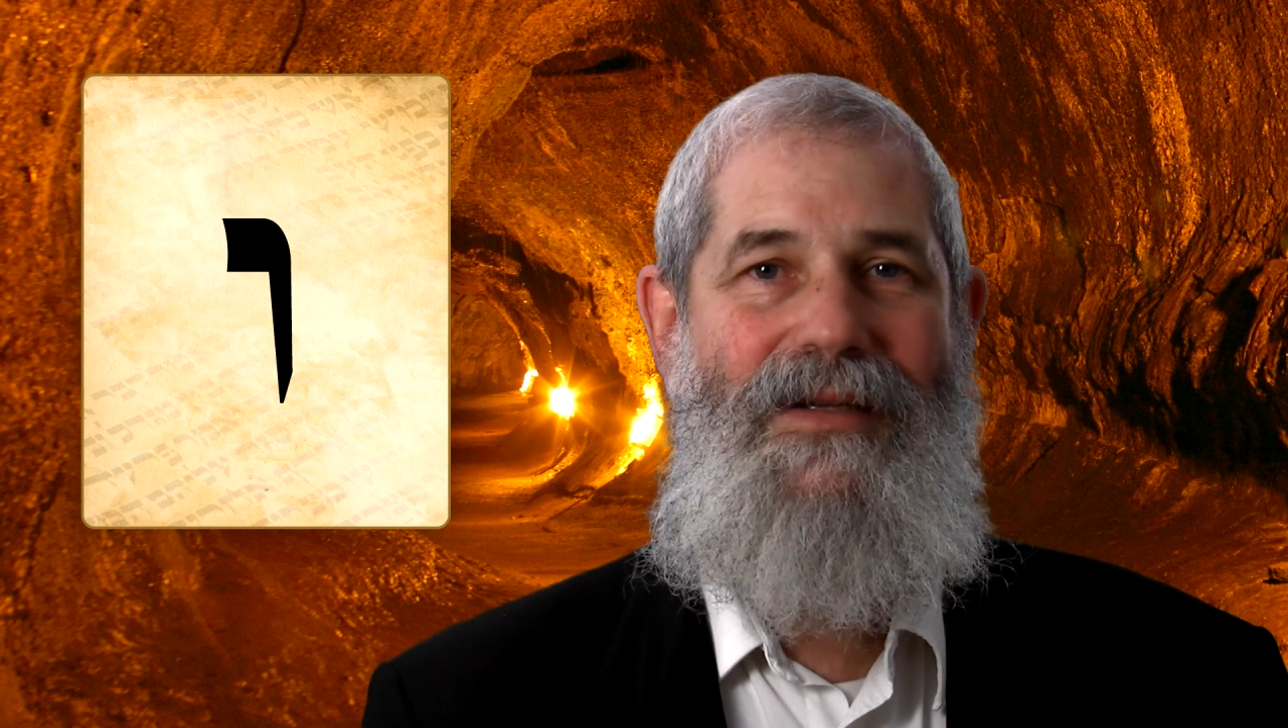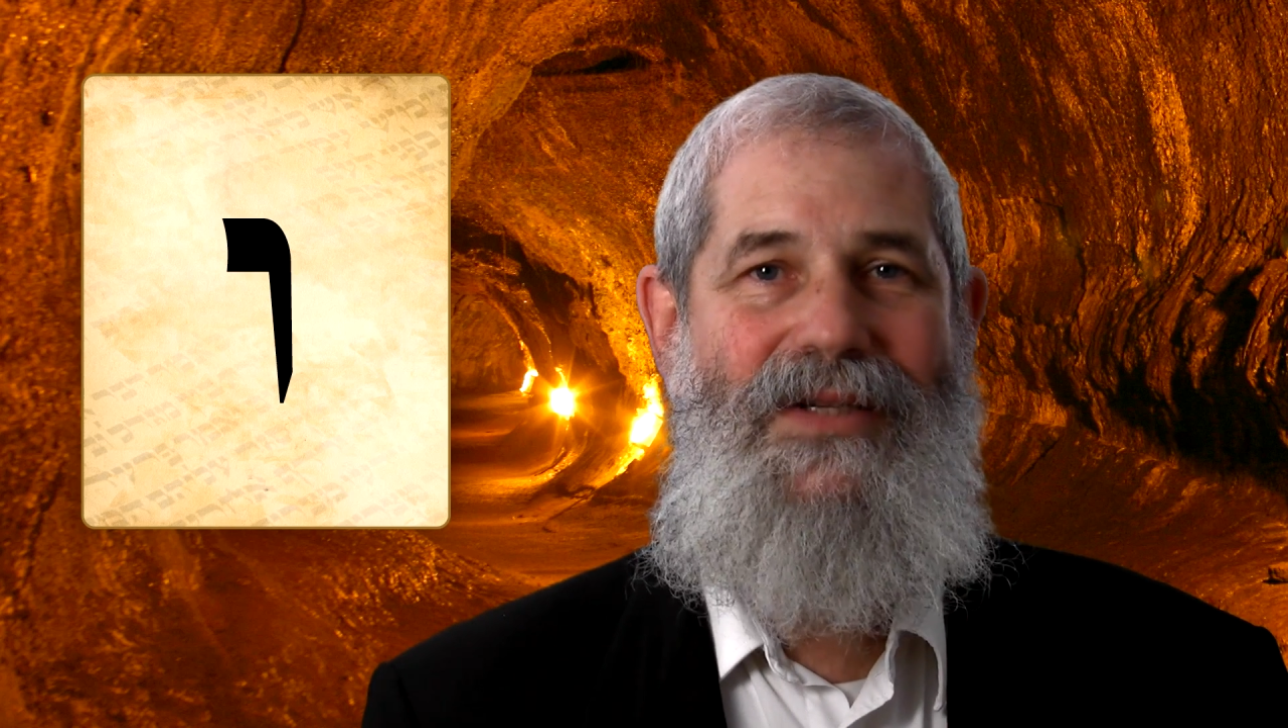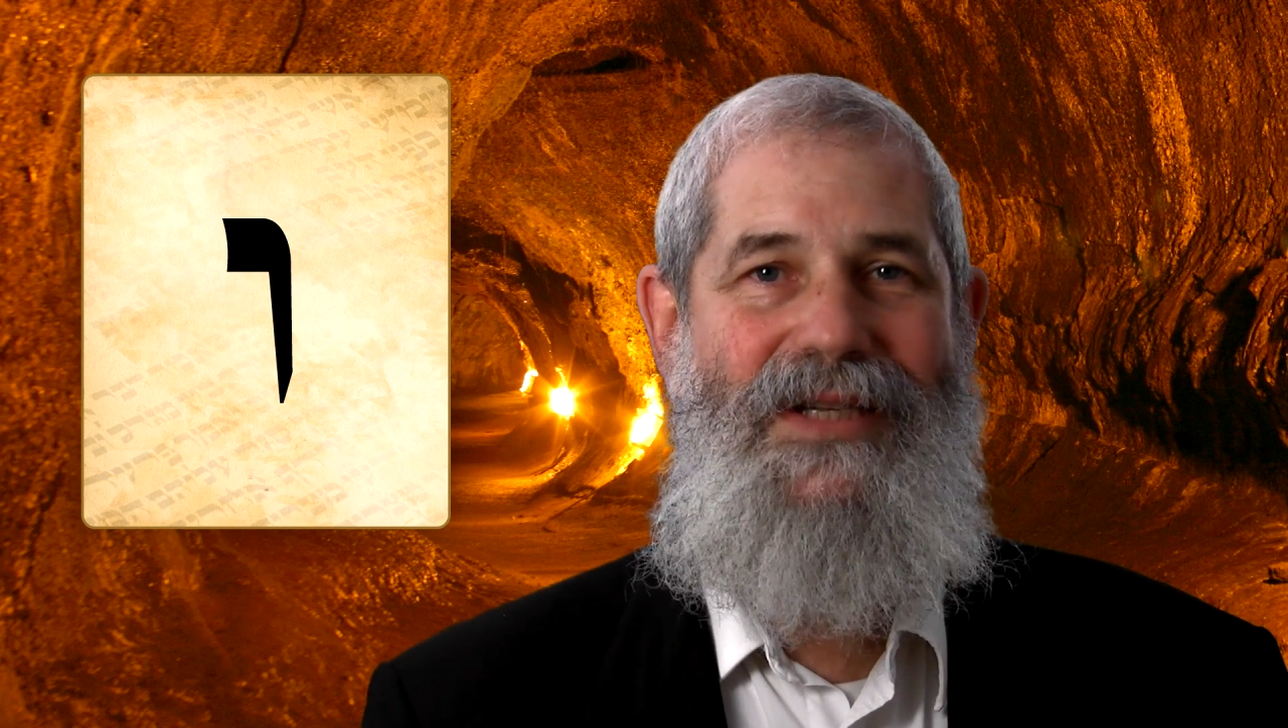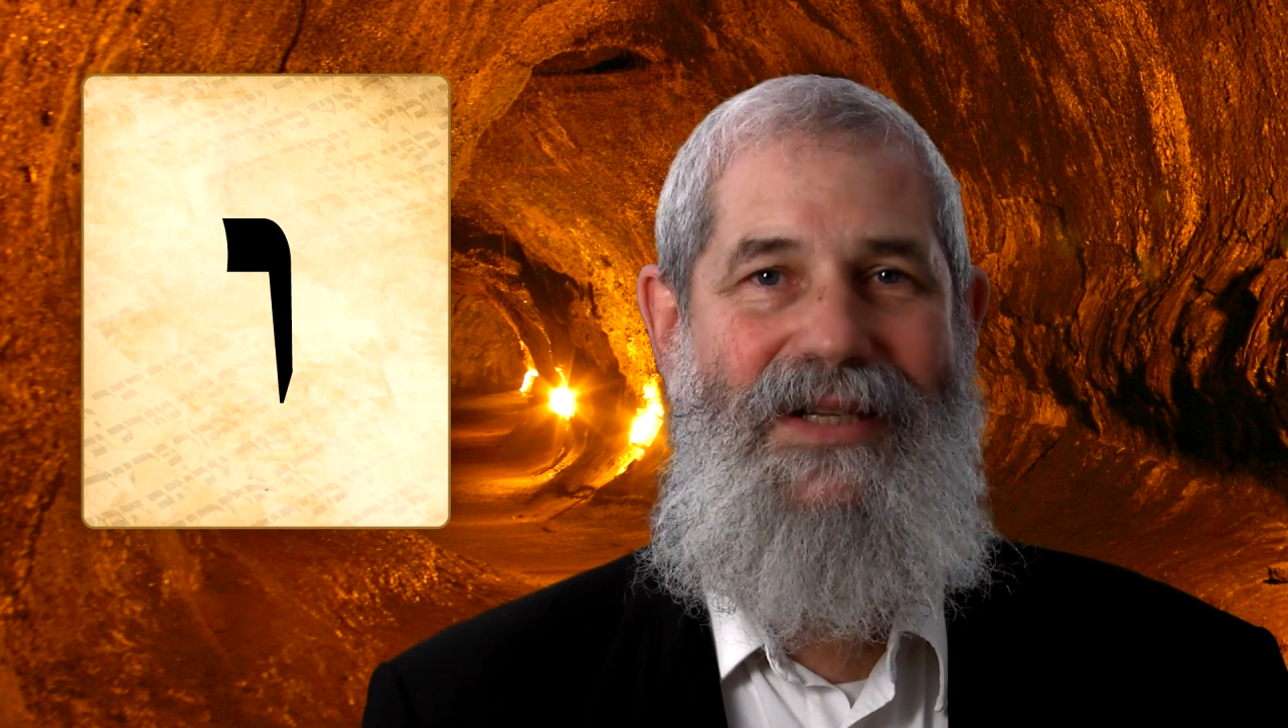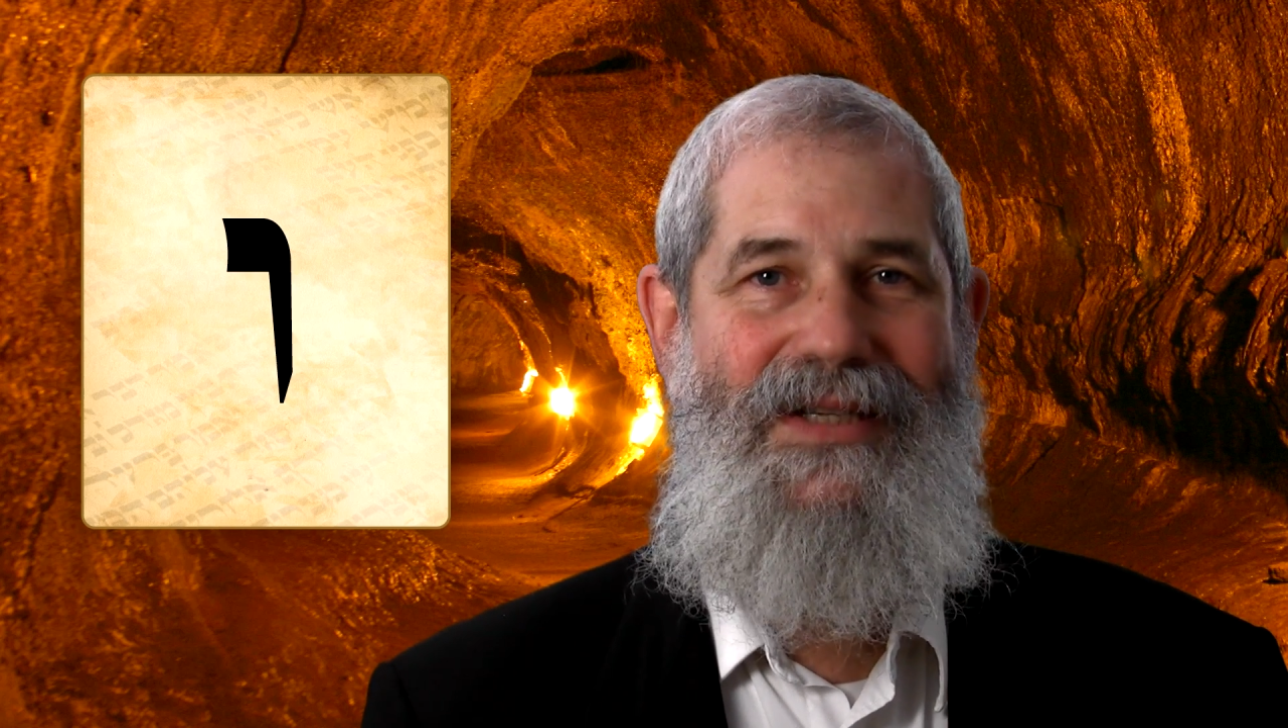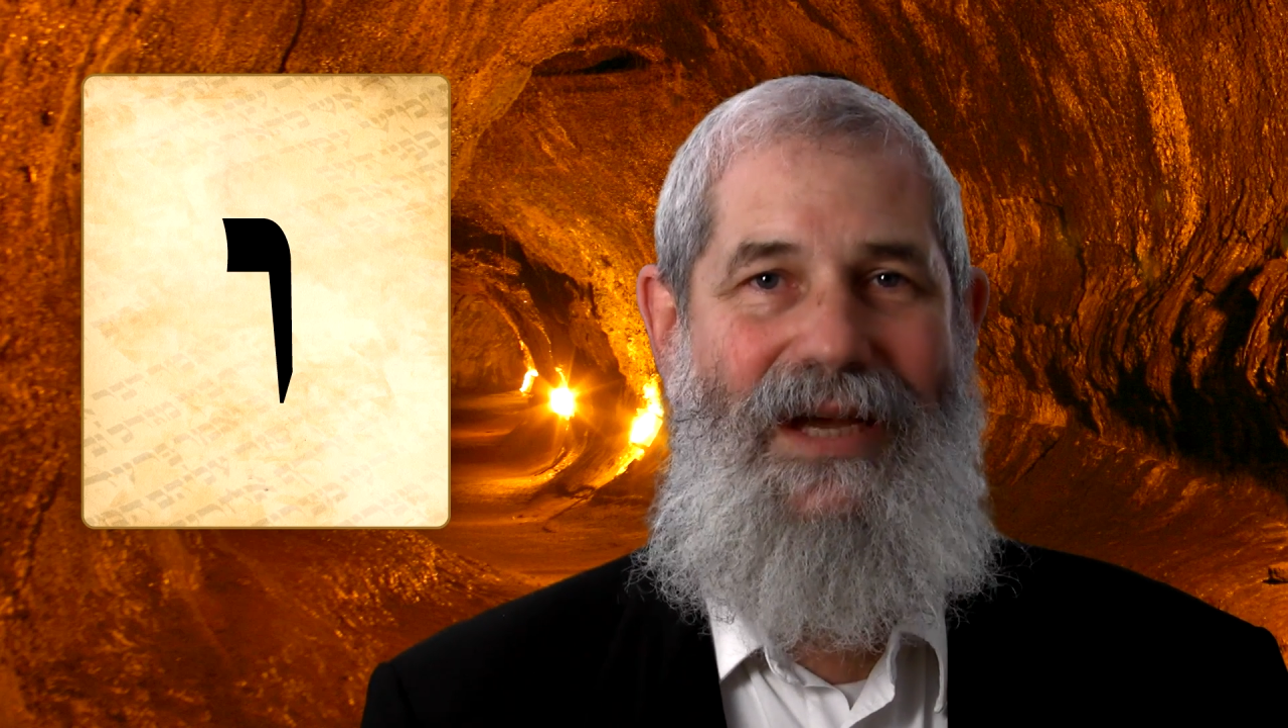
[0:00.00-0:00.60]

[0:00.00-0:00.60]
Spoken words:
6